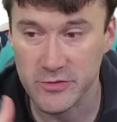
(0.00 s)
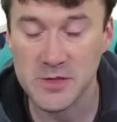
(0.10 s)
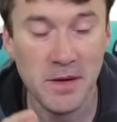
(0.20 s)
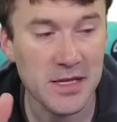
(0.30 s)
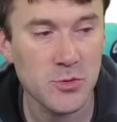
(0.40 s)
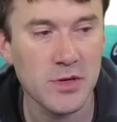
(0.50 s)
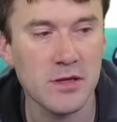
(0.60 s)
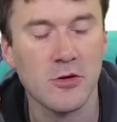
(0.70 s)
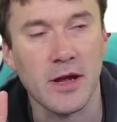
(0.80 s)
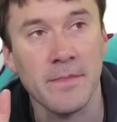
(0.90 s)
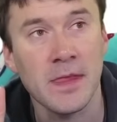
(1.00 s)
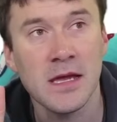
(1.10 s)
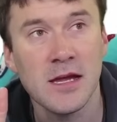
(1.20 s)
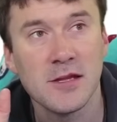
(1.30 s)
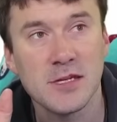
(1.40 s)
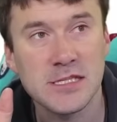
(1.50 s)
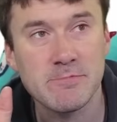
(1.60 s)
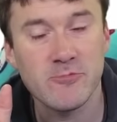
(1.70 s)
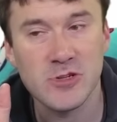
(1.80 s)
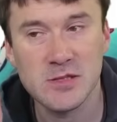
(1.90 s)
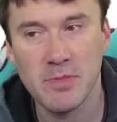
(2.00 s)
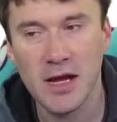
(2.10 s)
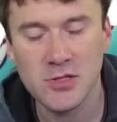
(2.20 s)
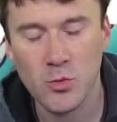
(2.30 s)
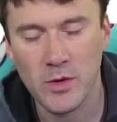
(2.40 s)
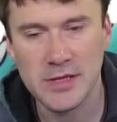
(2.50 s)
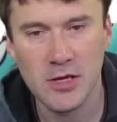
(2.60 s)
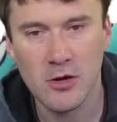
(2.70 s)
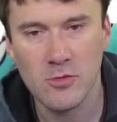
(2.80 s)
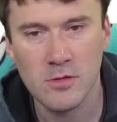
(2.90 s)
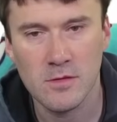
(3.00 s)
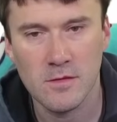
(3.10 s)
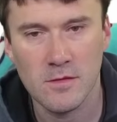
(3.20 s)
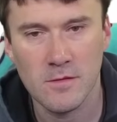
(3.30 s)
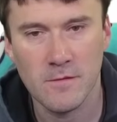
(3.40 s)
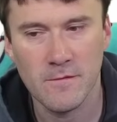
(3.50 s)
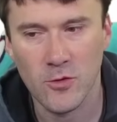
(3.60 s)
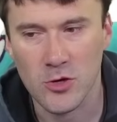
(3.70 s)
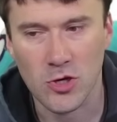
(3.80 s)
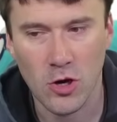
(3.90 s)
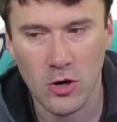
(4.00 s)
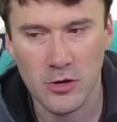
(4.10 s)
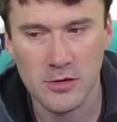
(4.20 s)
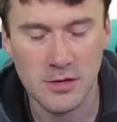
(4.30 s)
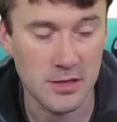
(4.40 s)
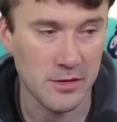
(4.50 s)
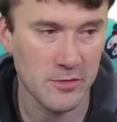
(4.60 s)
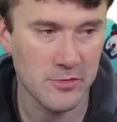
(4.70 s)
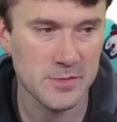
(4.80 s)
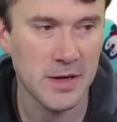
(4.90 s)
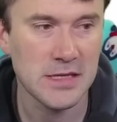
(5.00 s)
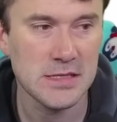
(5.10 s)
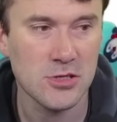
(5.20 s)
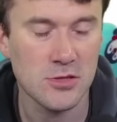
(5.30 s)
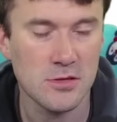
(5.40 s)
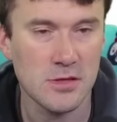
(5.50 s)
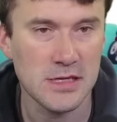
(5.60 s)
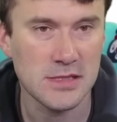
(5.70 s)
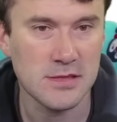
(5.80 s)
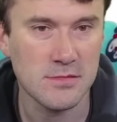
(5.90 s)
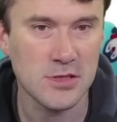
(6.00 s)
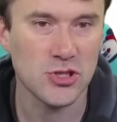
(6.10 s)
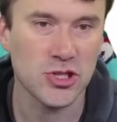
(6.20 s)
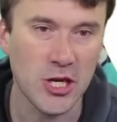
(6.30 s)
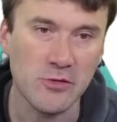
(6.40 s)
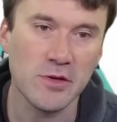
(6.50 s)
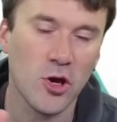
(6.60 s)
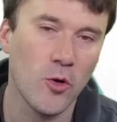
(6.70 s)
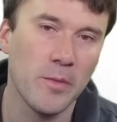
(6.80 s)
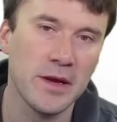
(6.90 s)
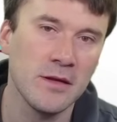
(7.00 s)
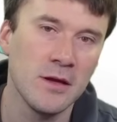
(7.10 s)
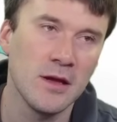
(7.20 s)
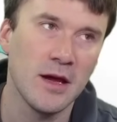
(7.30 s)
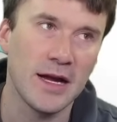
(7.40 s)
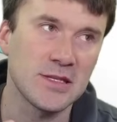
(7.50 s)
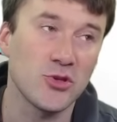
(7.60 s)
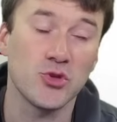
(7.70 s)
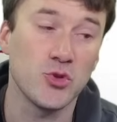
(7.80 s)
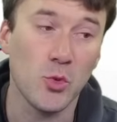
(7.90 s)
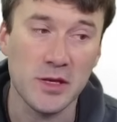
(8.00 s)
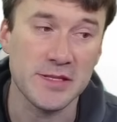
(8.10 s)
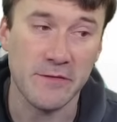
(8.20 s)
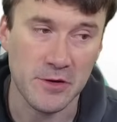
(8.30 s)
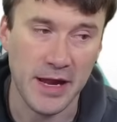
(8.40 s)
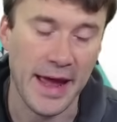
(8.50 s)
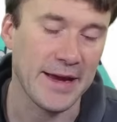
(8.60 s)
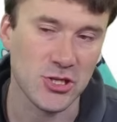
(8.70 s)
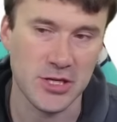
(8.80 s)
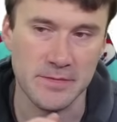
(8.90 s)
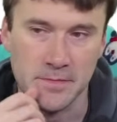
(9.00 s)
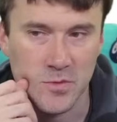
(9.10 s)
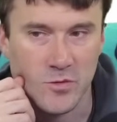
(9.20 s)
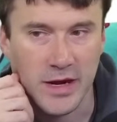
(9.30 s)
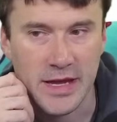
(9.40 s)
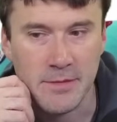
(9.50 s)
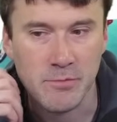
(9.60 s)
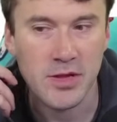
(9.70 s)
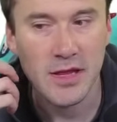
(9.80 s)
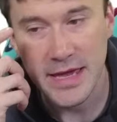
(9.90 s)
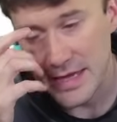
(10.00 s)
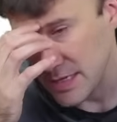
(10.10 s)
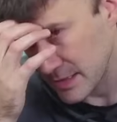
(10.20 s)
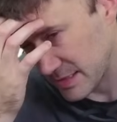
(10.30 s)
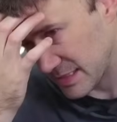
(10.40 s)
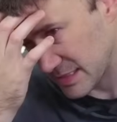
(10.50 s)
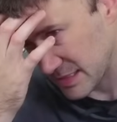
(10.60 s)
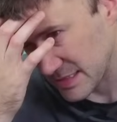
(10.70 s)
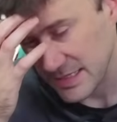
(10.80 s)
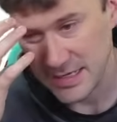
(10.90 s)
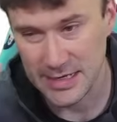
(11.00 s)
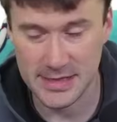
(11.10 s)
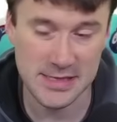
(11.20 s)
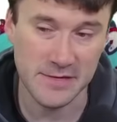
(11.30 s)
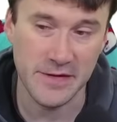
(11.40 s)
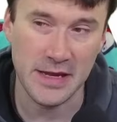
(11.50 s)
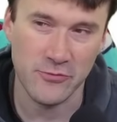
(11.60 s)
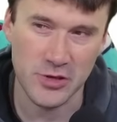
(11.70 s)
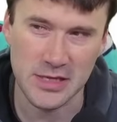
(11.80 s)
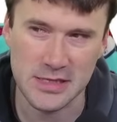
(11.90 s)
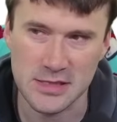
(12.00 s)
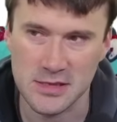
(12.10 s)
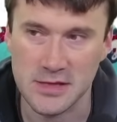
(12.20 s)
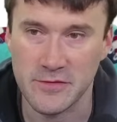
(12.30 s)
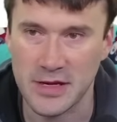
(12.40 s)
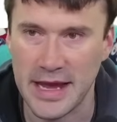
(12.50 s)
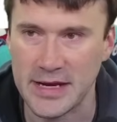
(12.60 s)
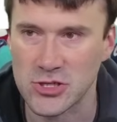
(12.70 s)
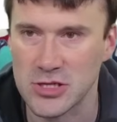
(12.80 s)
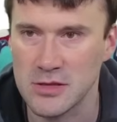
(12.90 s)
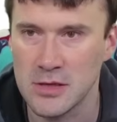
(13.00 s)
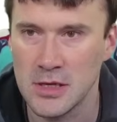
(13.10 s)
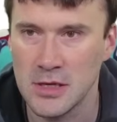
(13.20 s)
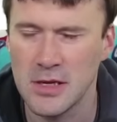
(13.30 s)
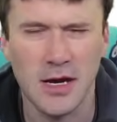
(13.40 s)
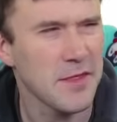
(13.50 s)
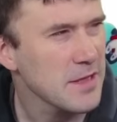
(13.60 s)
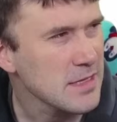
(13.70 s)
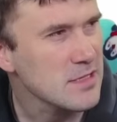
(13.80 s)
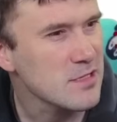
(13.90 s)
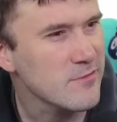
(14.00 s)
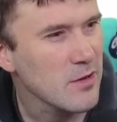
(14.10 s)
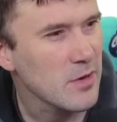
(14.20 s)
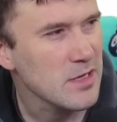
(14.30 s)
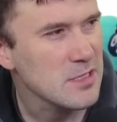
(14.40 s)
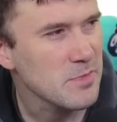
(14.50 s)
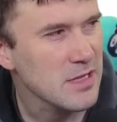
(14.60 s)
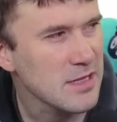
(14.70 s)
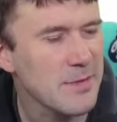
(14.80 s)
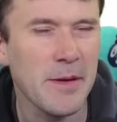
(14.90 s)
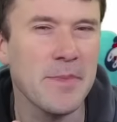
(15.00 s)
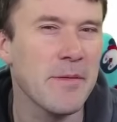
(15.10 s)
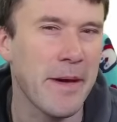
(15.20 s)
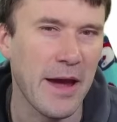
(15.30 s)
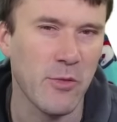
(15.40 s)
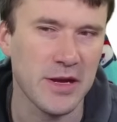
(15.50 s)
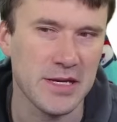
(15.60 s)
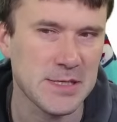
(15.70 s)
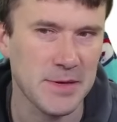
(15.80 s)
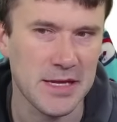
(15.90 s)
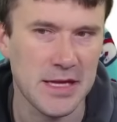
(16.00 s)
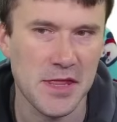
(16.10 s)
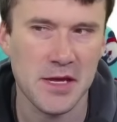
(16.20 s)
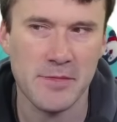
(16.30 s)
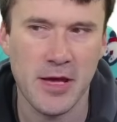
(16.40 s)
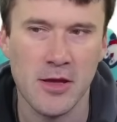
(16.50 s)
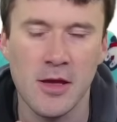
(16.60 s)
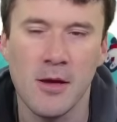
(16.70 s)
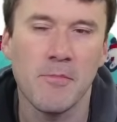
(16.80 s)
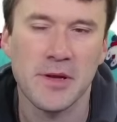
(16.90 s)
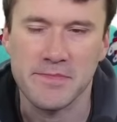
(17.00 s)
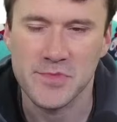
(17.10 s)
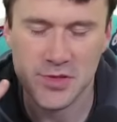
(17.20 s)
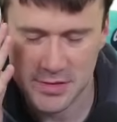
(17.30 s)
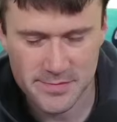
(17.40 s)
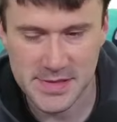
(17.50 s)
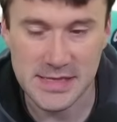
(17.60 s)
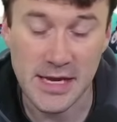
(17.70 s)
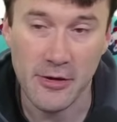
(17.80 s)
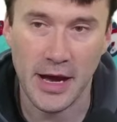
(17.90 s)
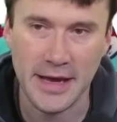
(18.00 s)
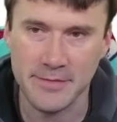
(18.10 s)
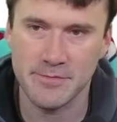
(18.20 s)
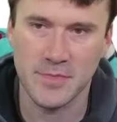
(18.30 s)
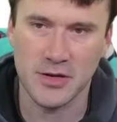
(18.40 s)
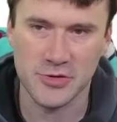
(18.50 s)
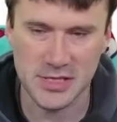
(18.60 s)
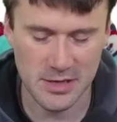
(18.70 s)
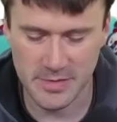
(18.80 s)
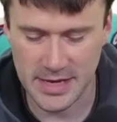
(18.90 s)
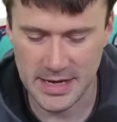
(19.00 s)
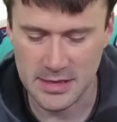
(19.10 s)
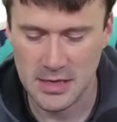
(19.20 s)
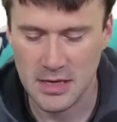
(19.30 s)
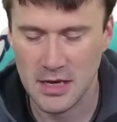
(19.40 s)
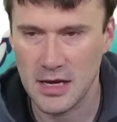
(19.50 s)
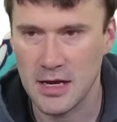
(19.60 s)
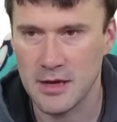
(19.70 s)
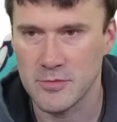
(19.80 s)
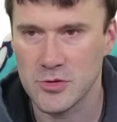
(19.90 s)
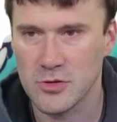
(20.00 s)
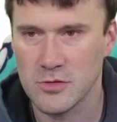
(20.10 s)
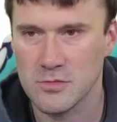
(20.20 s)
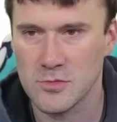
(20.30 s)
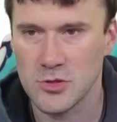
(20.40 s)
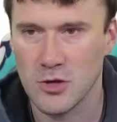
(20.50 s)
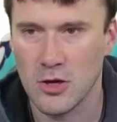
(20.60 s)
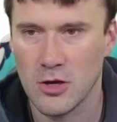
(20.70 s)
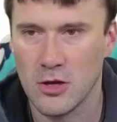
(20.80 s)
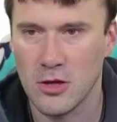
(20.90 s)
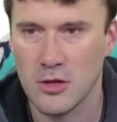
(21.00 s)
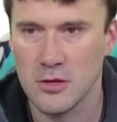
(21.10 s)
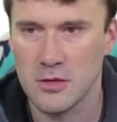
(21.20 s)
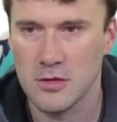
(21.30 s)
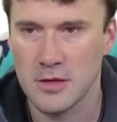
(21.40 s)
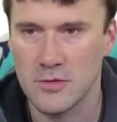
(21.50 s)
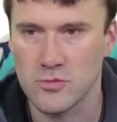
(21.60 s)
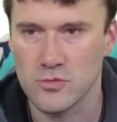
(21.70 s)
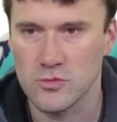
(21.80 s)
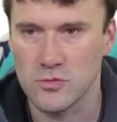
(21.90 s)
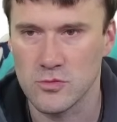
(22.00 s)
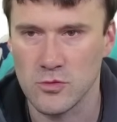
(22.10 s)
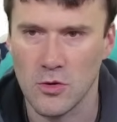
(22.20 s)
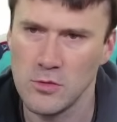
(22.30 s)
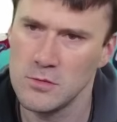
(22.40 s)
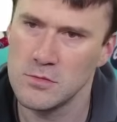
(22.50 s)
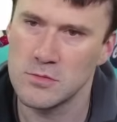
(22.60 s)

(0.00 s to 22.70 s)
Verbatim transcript: the response win. Okay, this response window for a card and a hero response is is generally open until you do a different action, right? And playing this uh, this event really isn't a different action. I think that's the right way to explain it. That might be a bad way to explain that. I think about it, but just that's how I understand in my head. Um, y'all enroll?